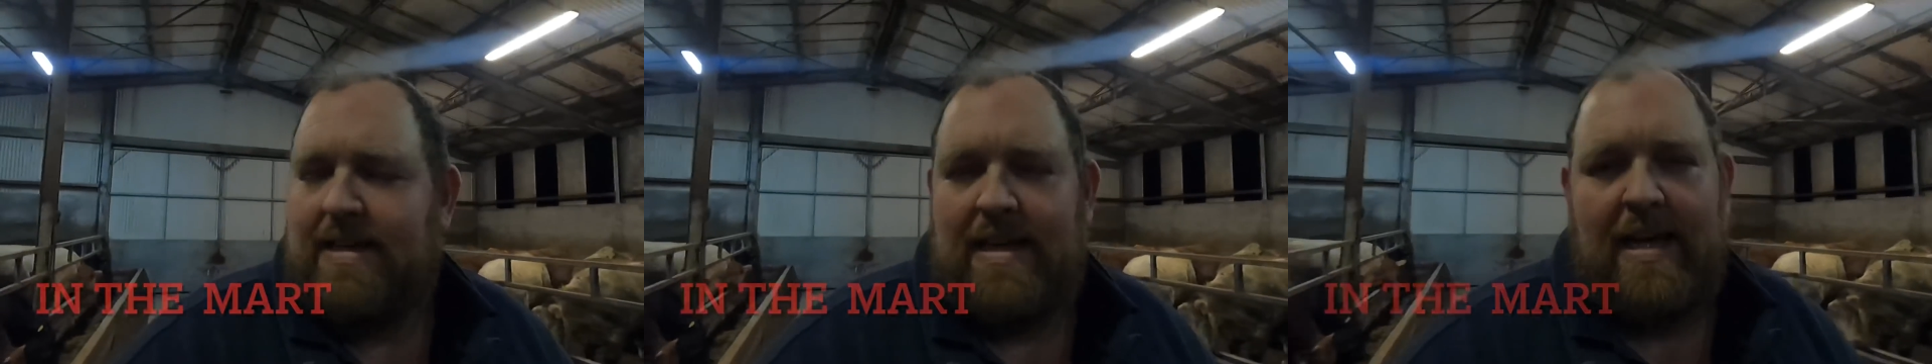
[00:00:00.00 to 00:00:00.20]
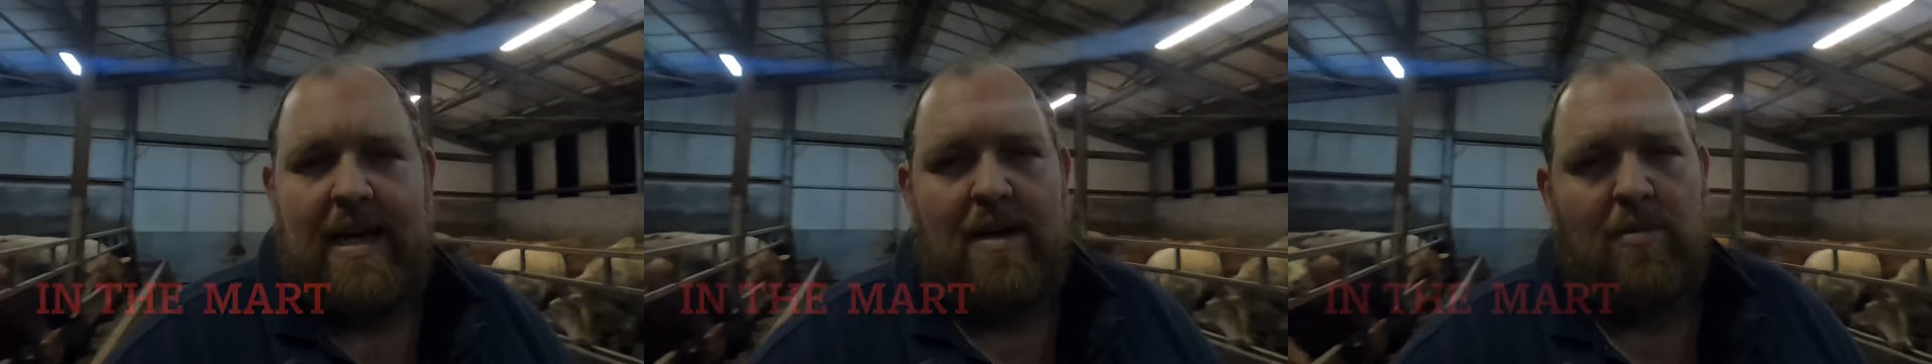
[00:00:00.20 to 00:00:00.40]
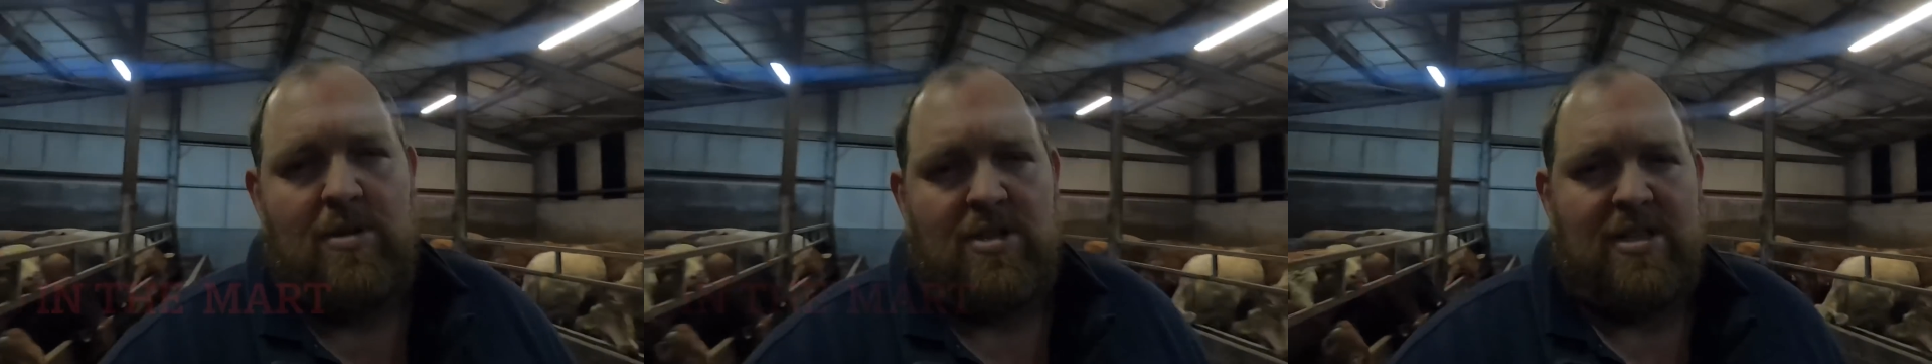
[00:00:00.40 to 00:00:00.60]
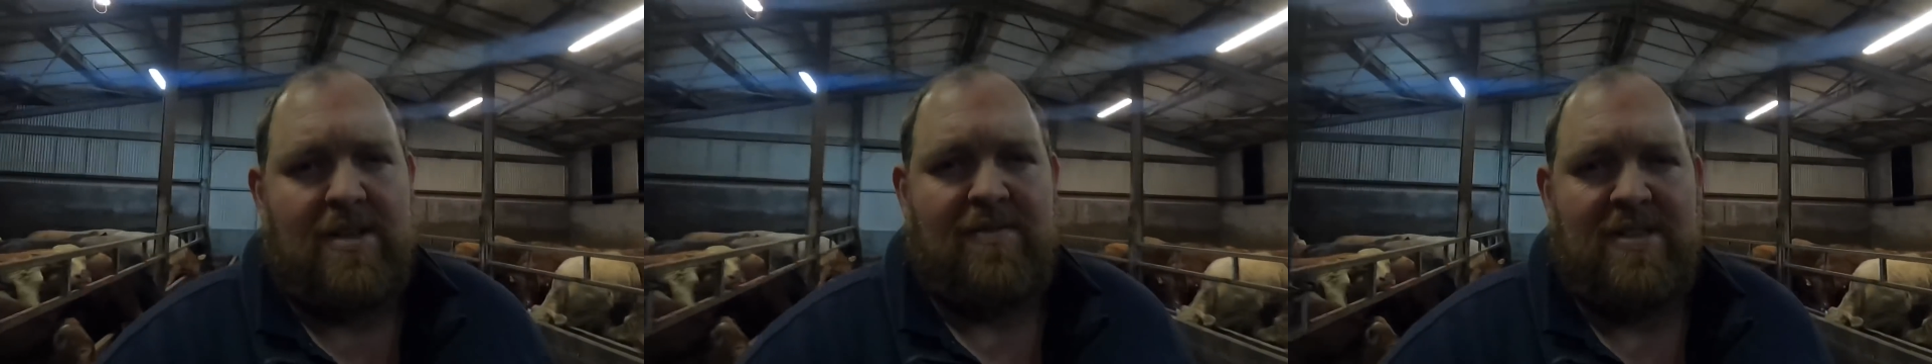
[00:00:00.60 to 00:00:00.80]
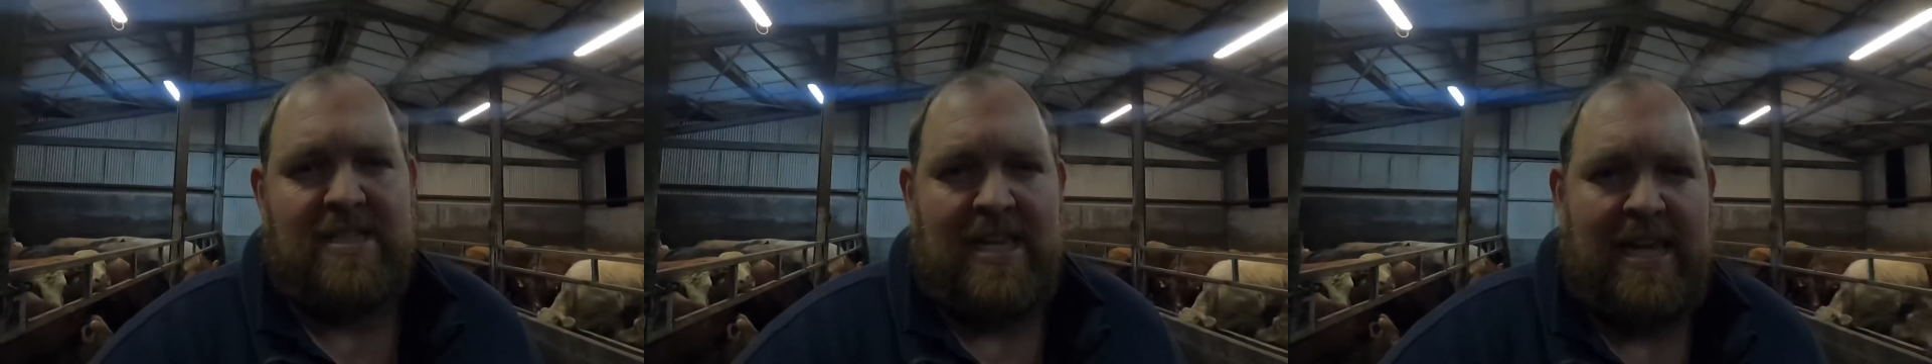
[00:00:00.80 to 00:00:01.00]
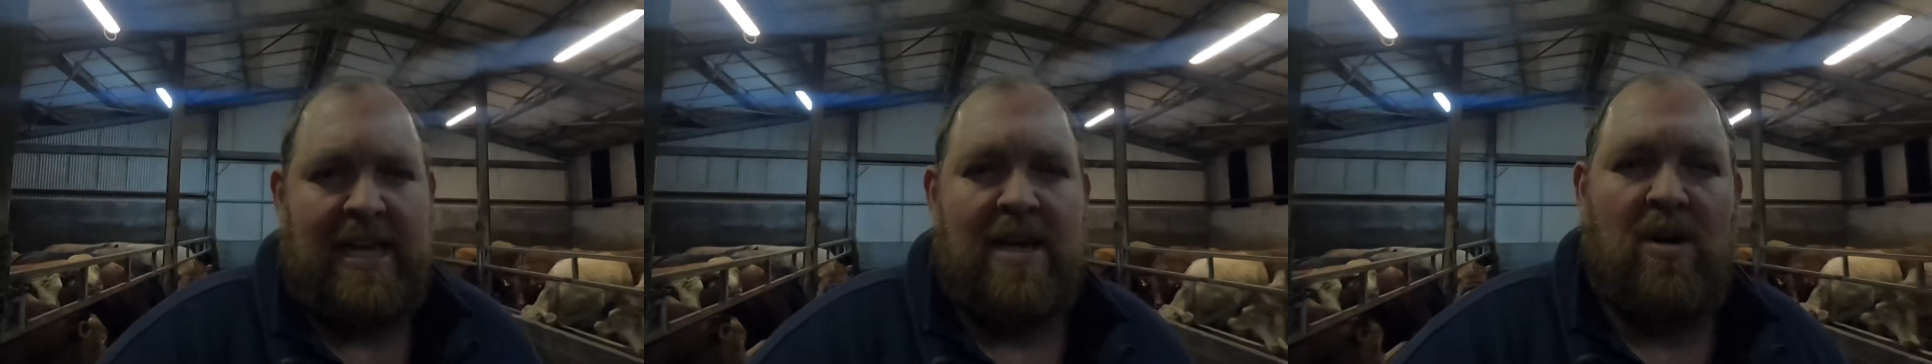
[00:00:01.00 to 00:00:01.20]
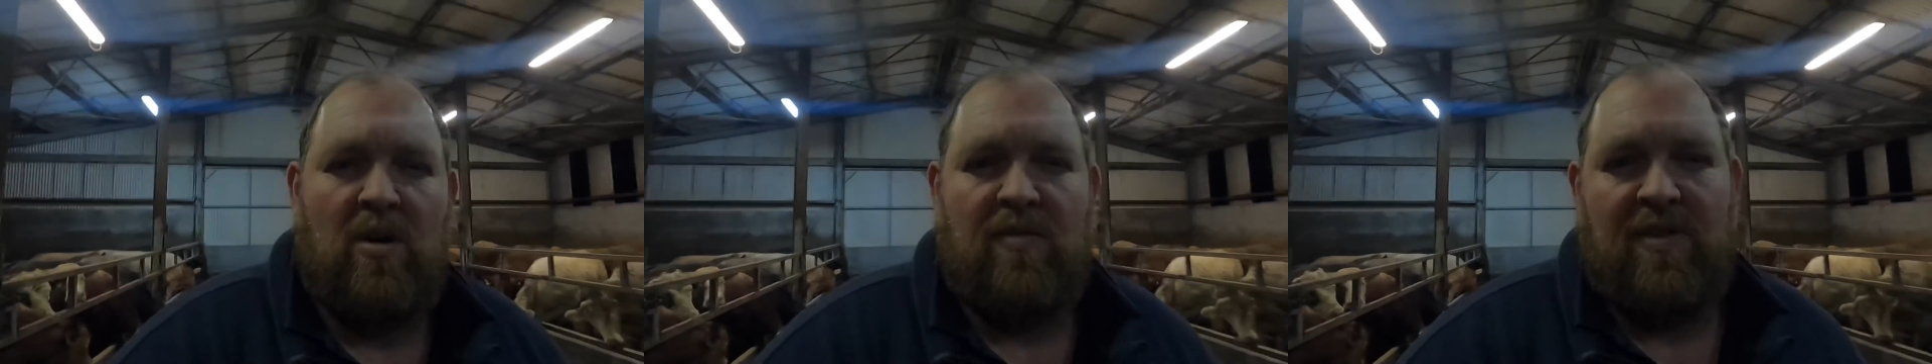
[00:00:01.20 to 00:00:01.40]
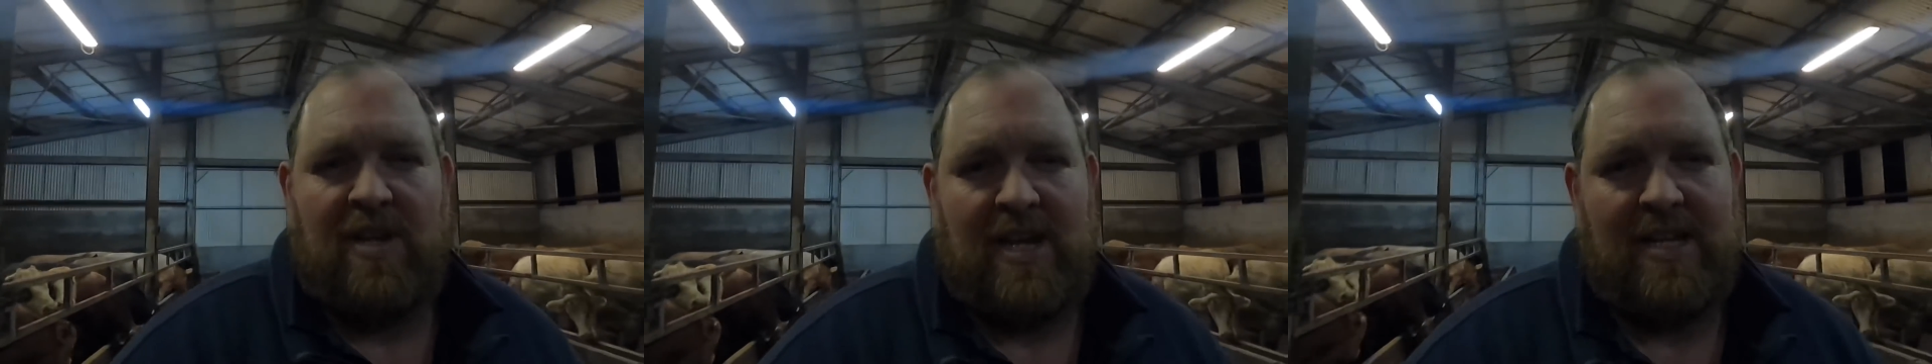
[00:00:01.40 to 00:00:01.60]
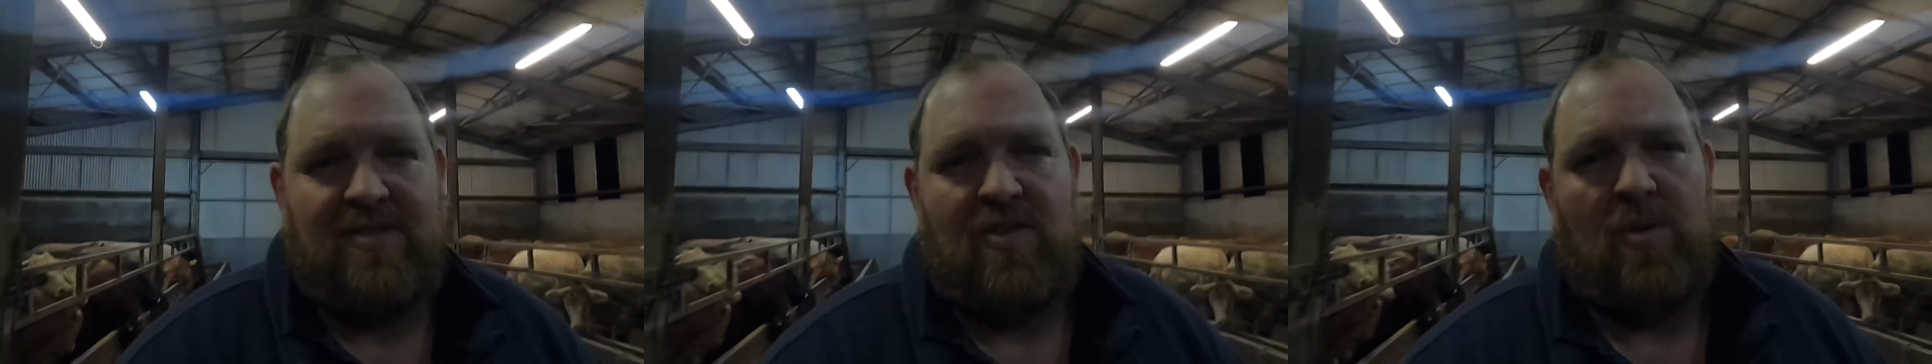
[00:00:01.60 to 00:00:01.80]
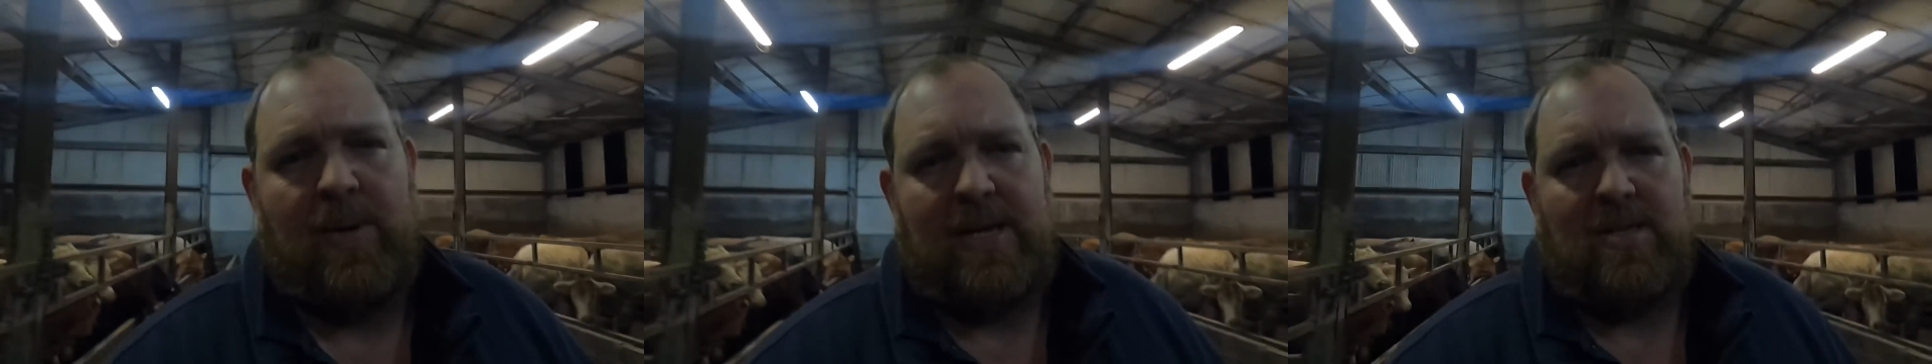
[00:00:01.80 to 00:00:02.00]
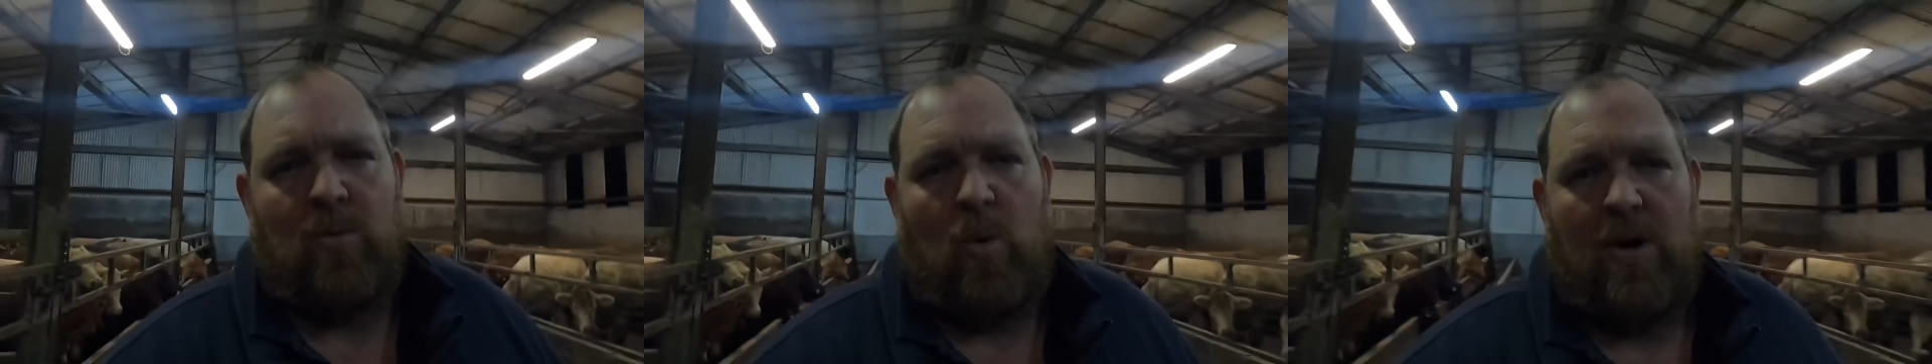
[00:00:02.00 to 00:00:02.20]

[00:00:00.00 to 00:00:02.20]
we'll just have to see over the next few weeks